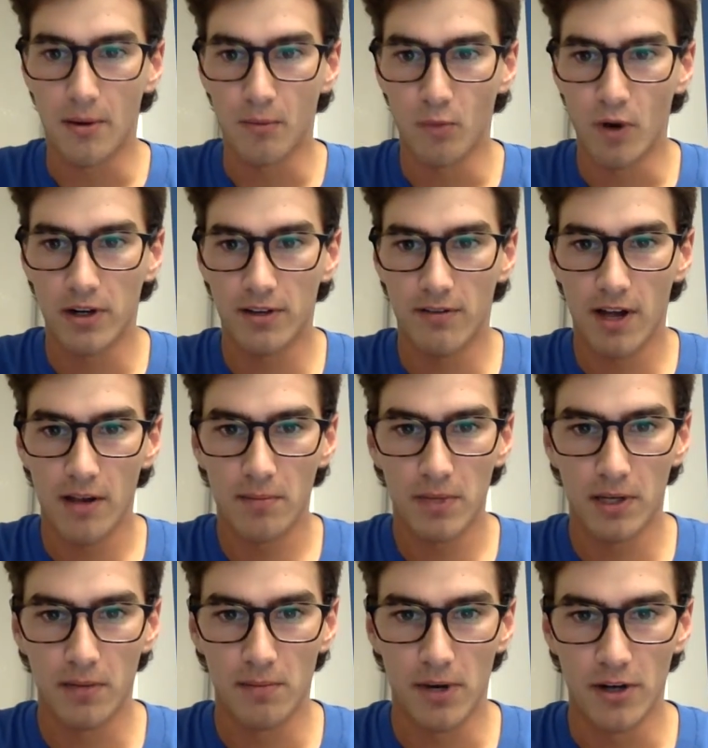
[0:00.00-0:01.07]
When developing
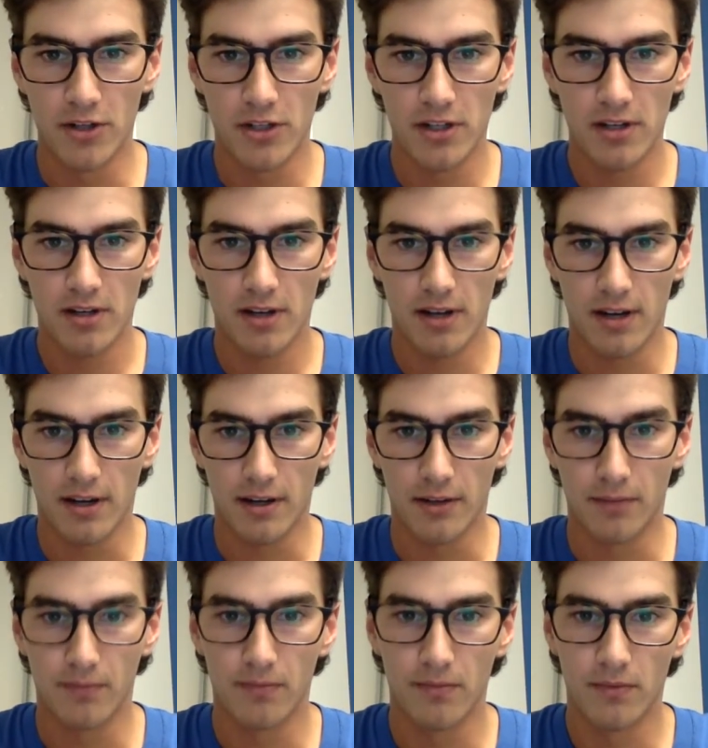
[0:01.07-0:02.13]
a budget,
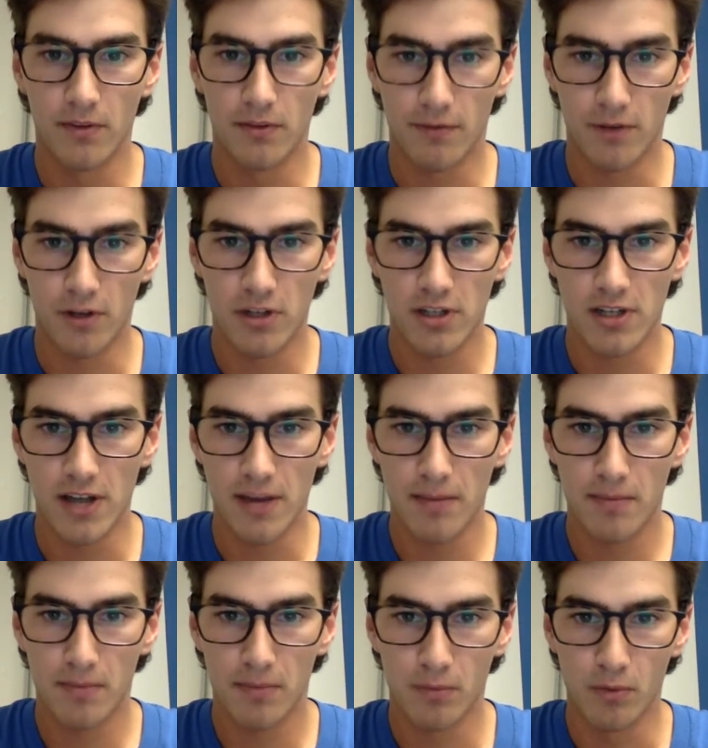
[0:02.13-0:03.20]
the first step
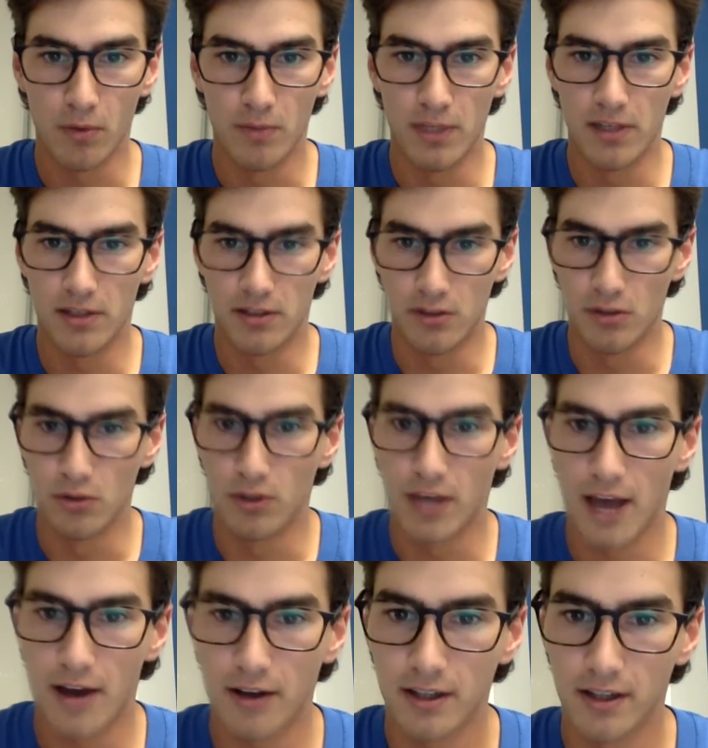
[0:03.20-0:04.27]
will be to
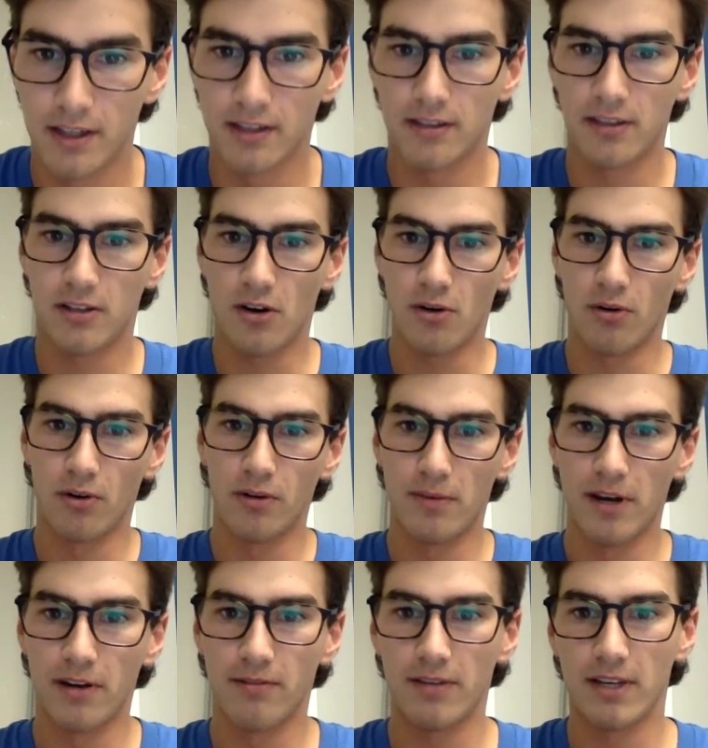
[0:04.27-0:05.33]
calculate the total
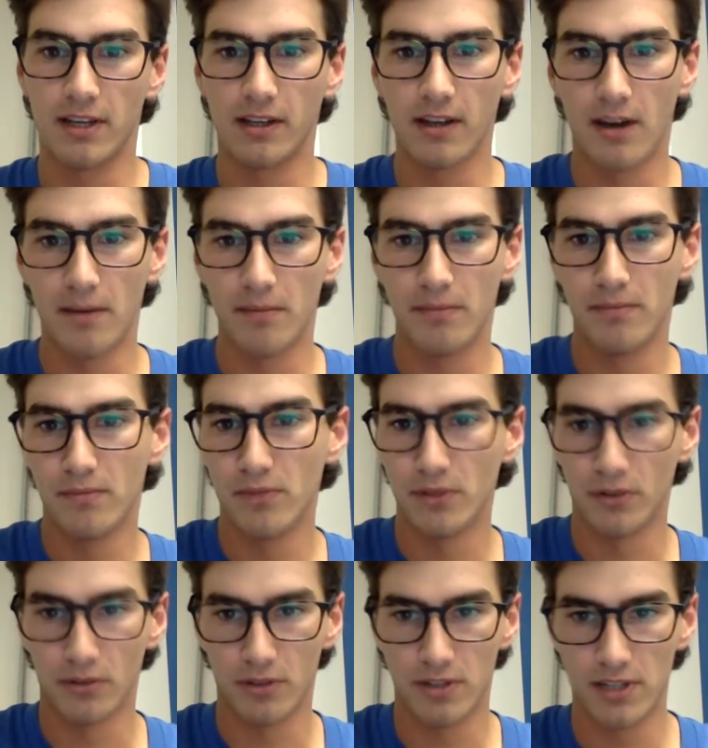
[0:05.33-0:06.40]
amount of income
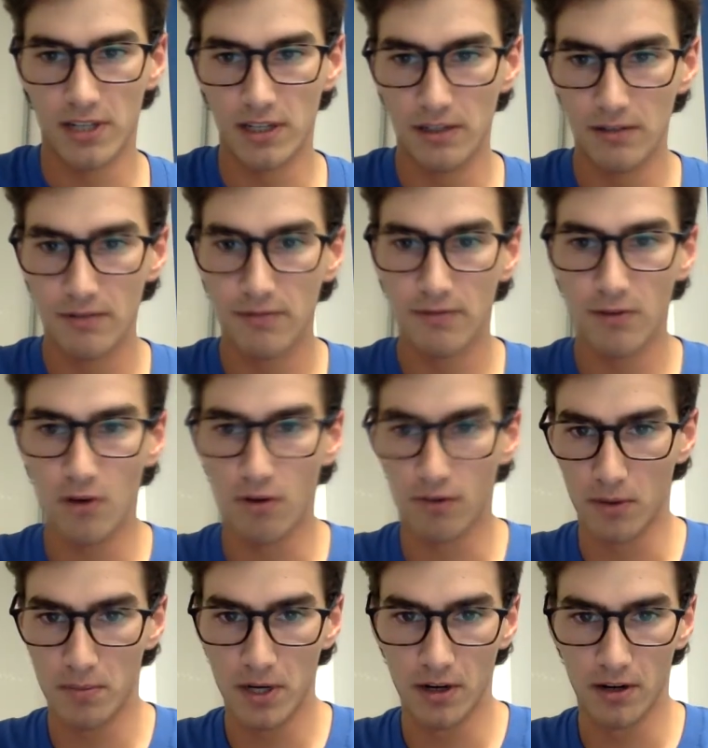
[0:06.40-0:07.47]
you'll receive over a
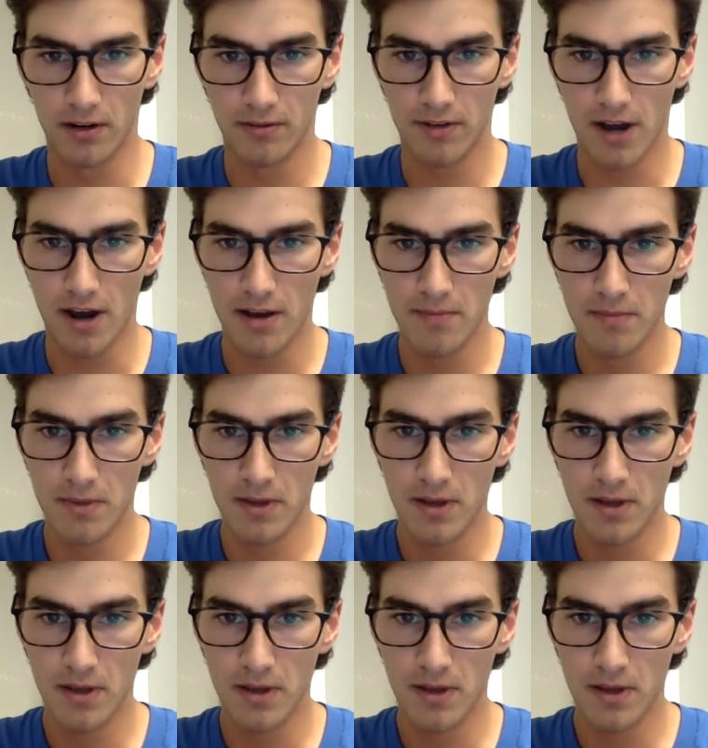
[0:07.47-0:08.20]
period of time.